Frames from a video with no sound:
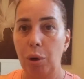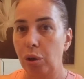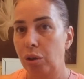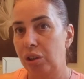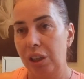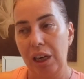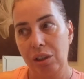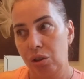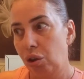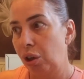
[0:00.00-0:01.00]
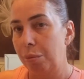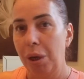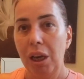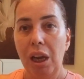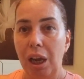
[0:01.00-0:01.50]
like I did last time,
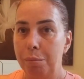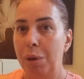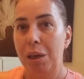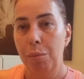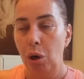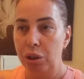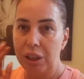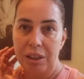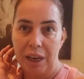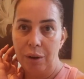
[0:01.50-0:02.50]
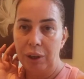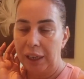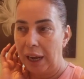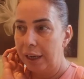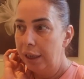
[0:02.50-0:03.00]
and minimise it down
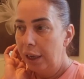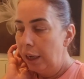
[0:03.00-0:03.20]
again.